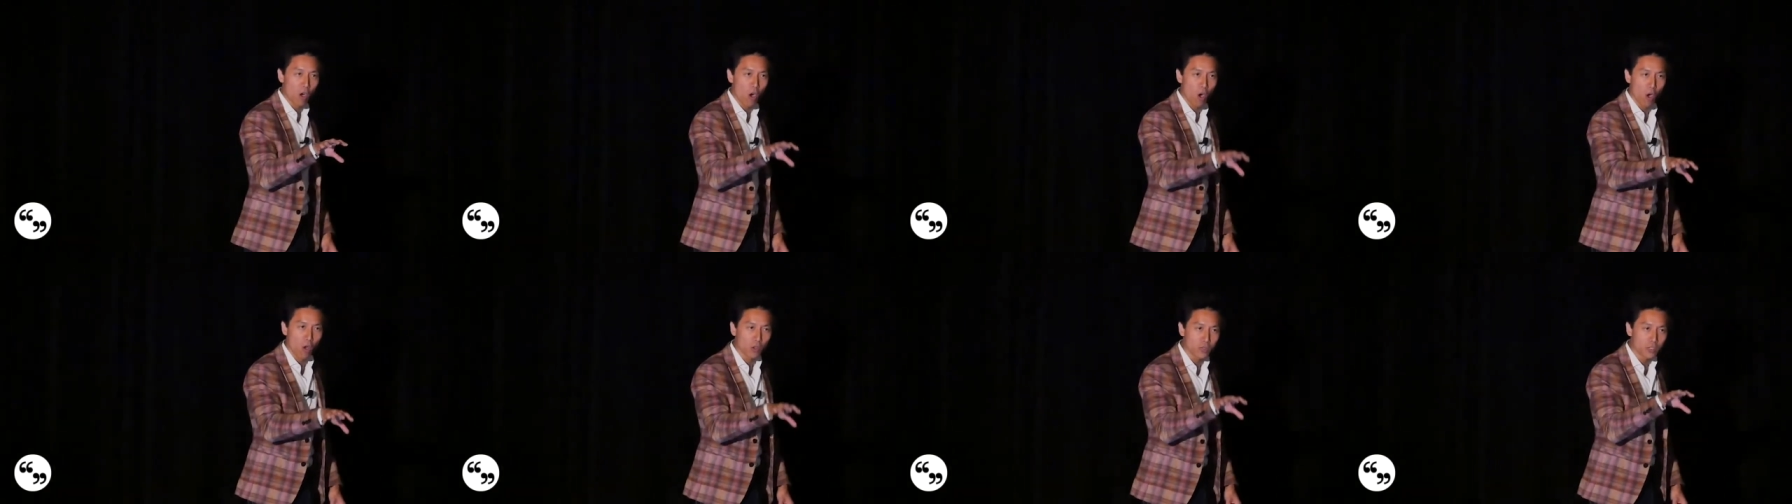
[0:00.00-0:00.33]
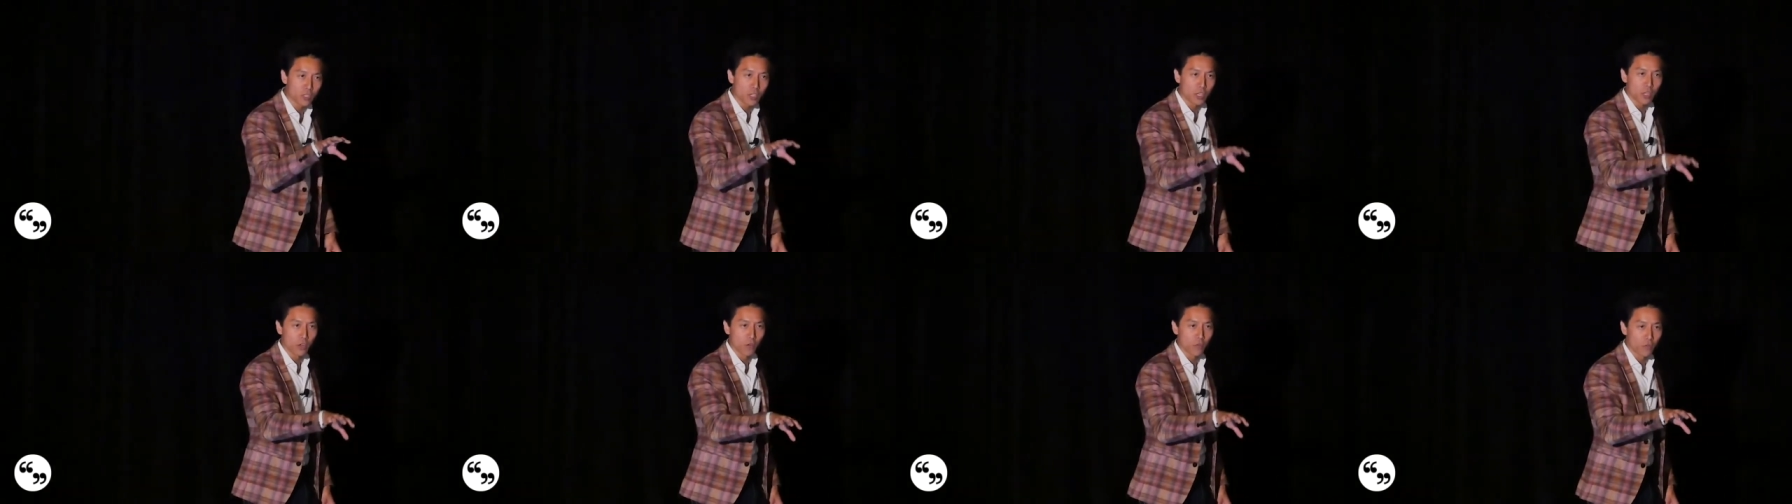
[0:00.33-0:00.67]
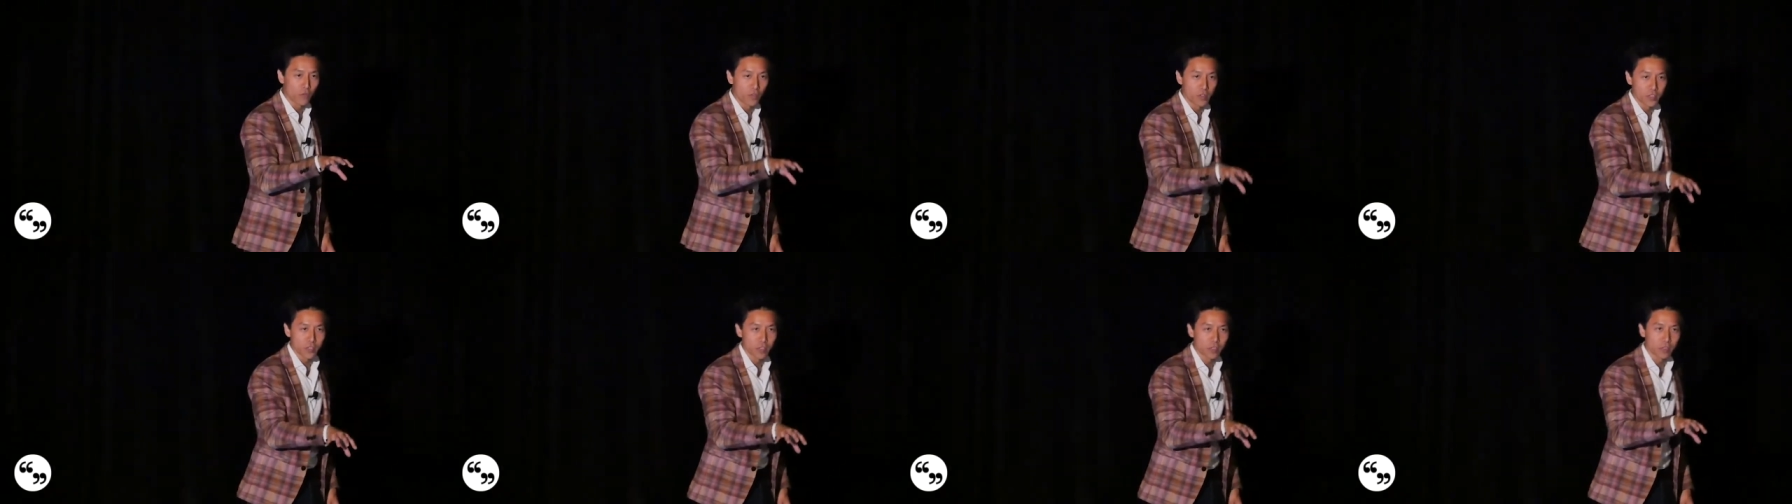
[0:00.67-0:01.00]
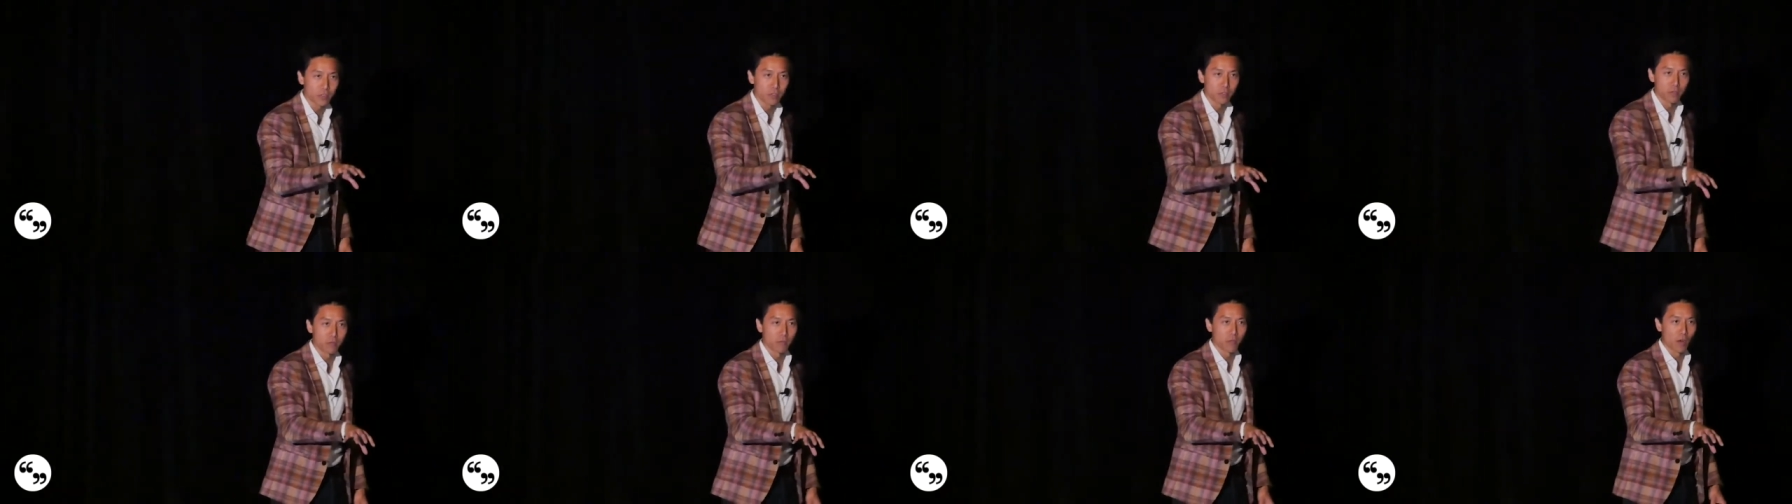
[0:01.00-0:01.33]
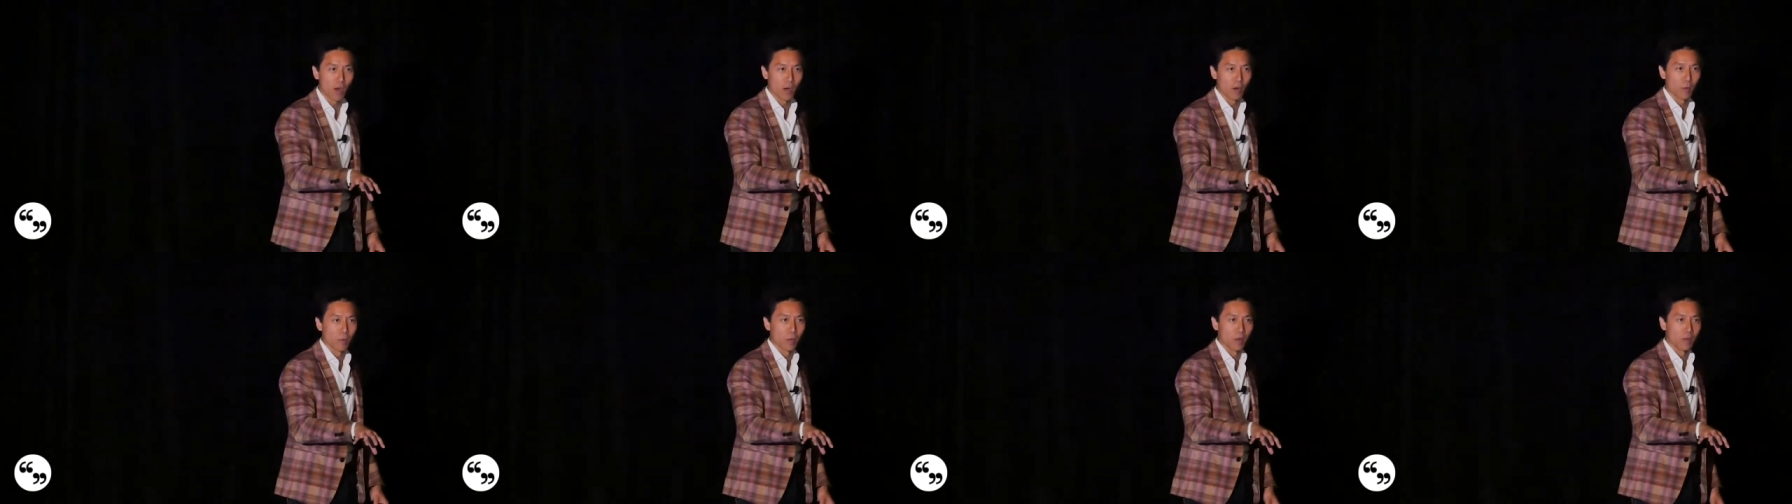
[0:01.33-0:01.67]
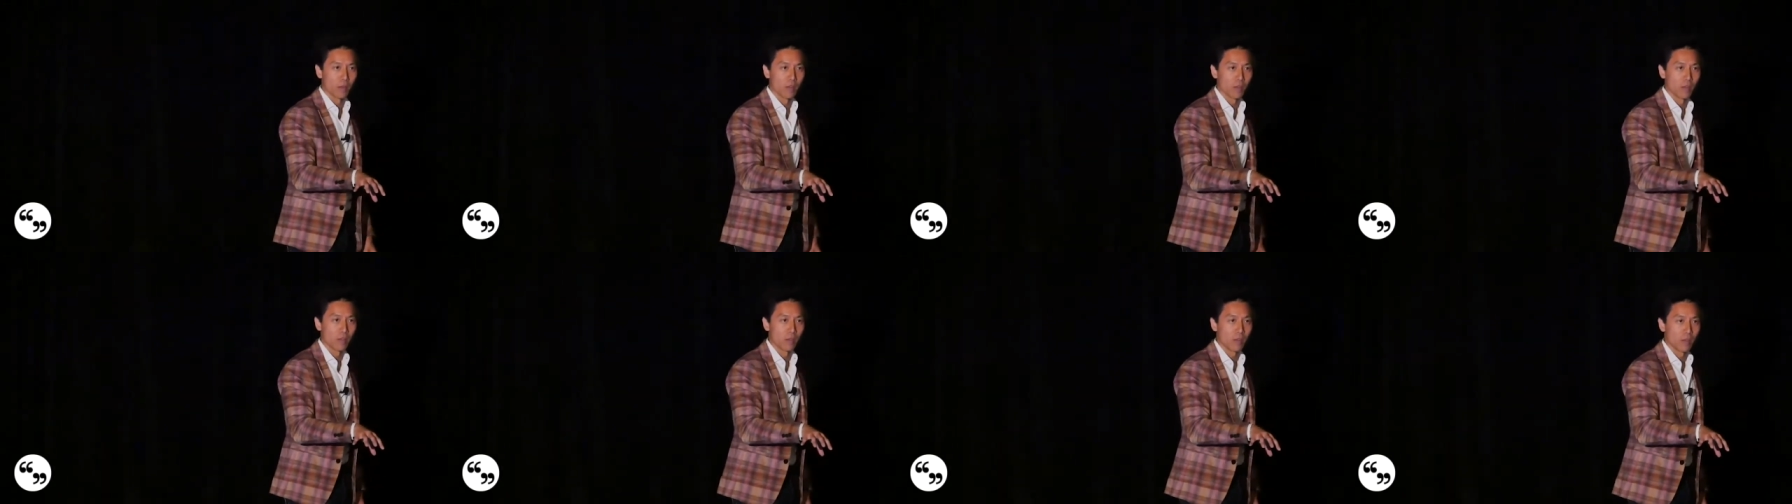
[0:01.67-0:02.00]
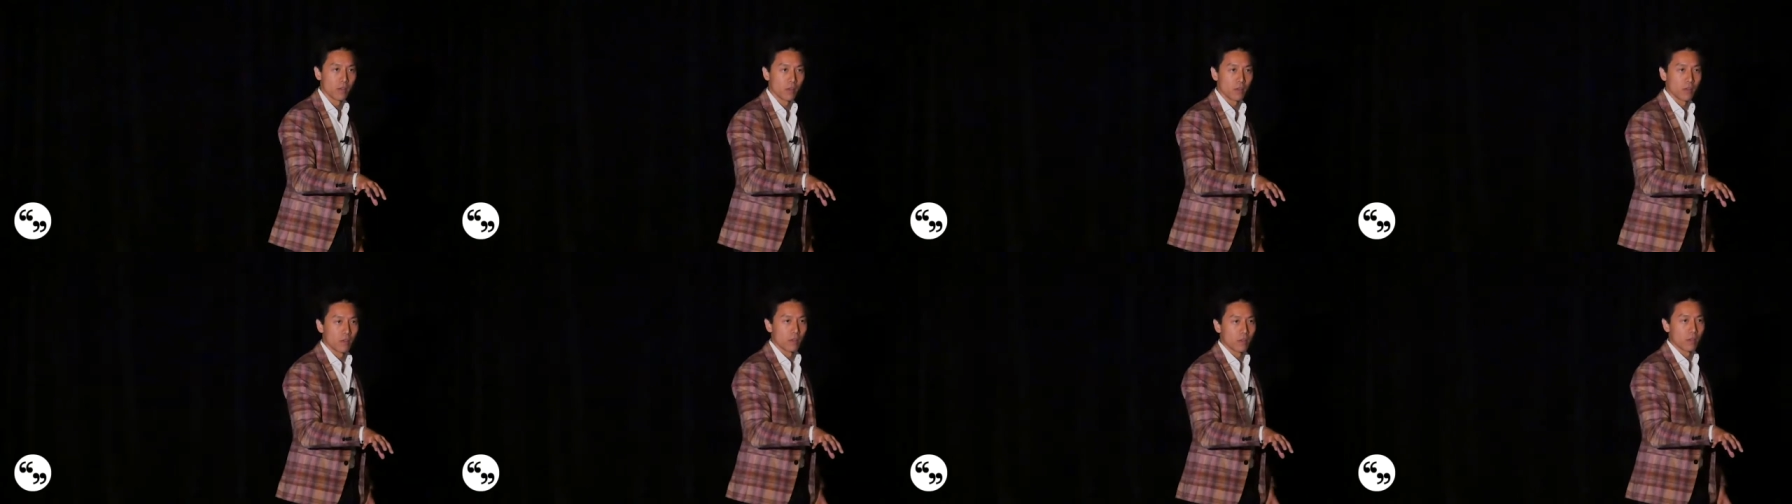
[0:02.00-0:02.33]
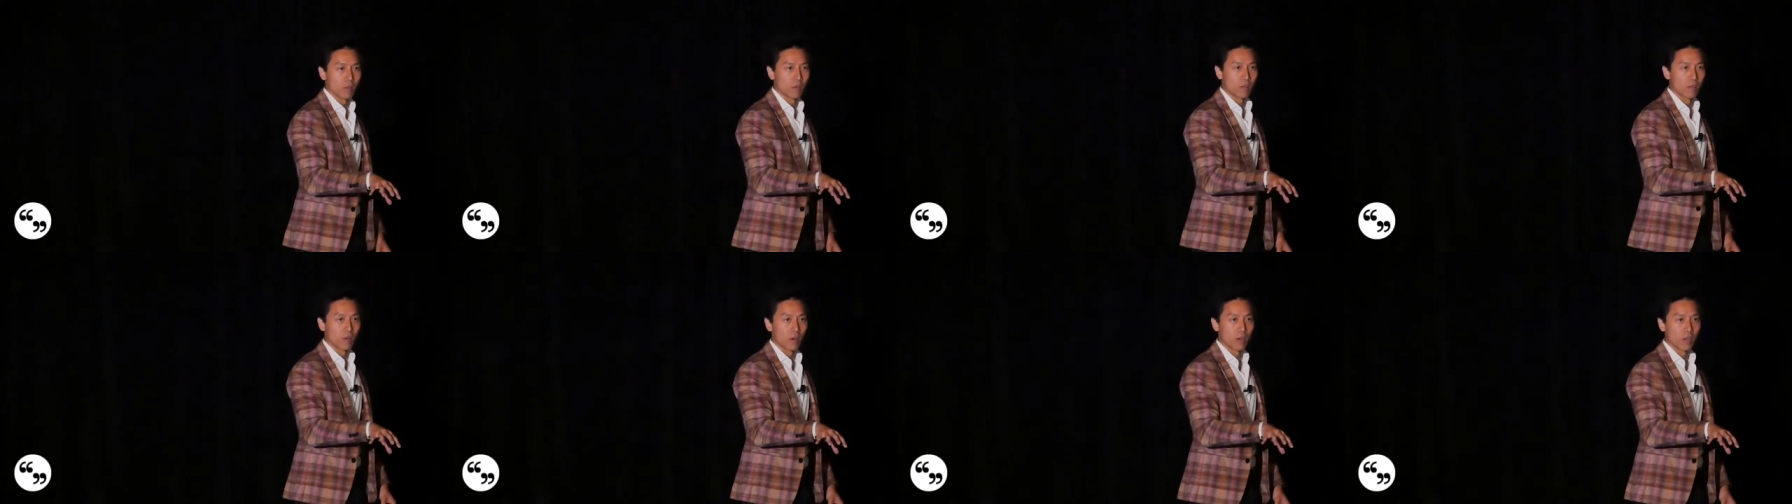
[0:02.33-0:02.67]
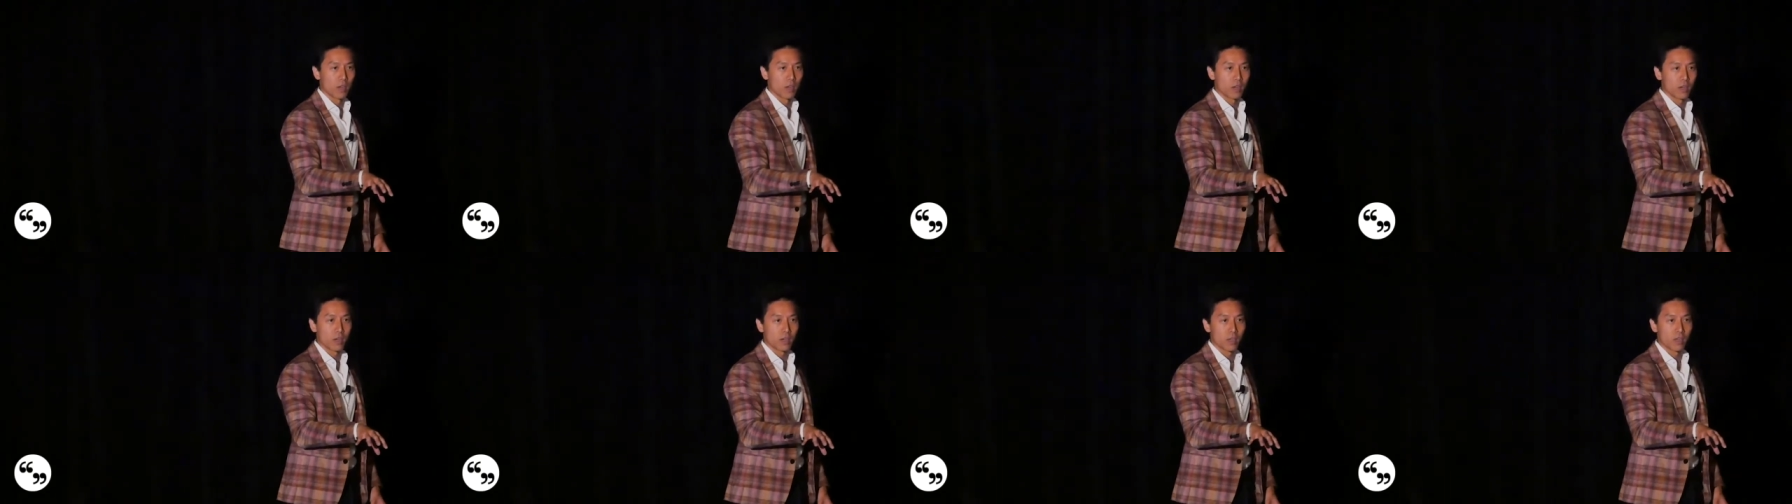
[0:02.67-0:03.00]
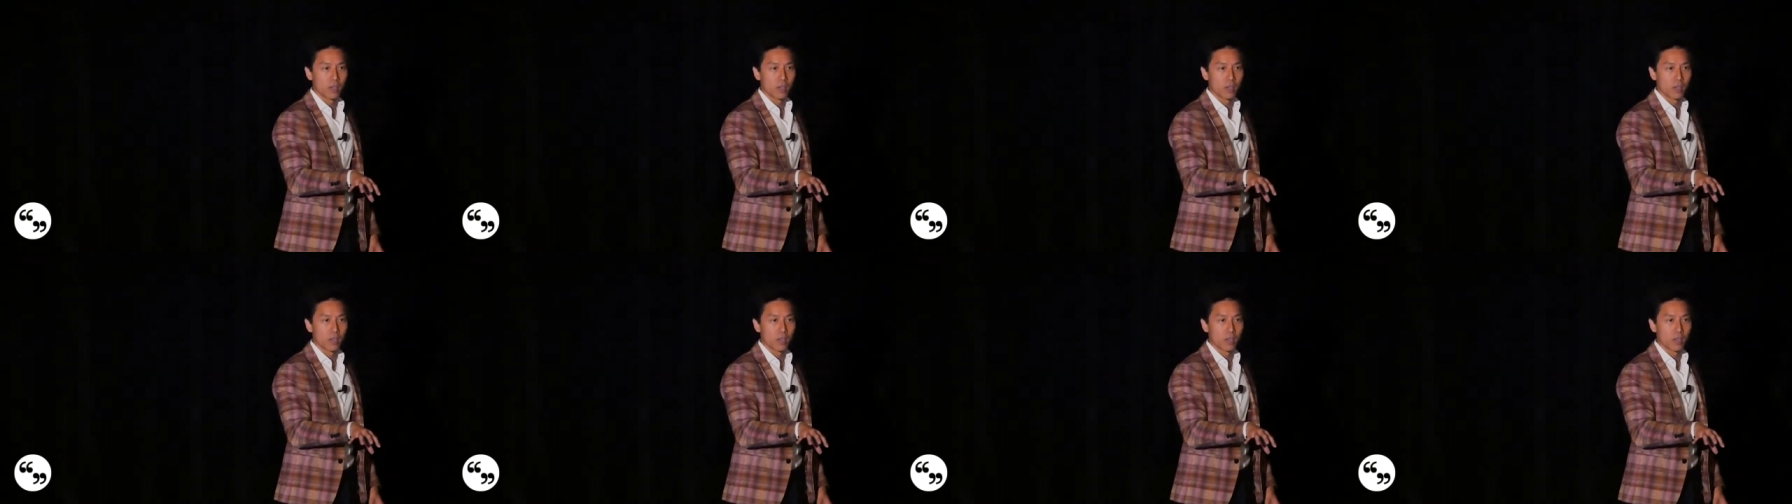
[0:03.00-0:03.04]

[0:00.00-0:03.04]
onto your physical environment, right?